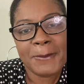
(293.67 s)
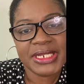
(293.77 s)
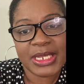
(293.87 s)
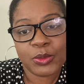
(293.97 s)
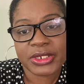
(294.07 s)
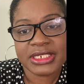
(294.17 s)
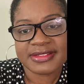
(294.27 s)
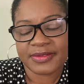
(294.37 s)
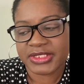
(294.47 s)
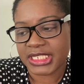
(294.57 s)
but networking is
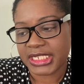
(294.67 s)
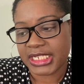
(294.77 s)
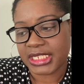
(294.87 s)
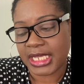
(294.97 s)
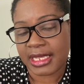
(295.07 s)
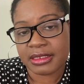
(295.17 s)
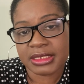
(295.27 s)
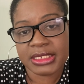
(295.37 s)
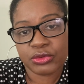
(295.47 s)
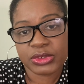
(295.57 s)
everything and i
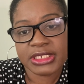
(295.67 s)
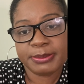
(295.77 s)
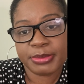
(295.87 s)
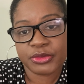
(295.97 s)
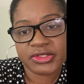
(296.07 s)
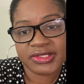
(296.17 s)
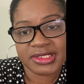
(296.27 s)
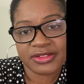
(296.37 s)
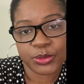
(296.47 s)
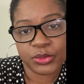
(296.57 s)
literally purchased
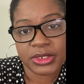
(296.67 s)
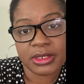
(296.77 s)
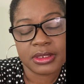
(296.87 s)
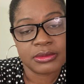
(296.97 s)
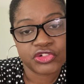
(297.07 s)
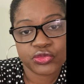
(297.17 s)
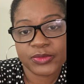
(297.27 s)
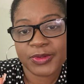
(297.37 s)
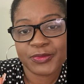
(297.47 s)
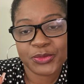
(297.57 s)
this on the
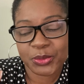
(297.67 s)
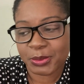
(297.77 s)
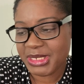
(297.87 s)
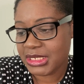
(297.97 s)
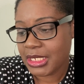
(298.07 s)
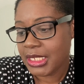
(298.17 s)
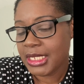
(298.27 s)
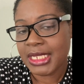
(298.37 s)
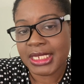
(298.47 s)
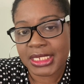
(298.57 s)
strength of stormy
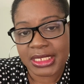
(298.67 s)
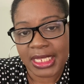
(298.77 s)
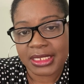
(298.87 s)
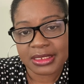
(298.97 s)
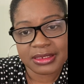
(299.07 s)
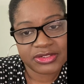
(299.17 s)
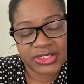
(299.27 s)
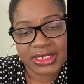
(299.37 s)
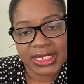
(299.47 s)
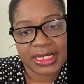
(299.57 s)
and
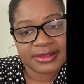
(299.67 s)
she did not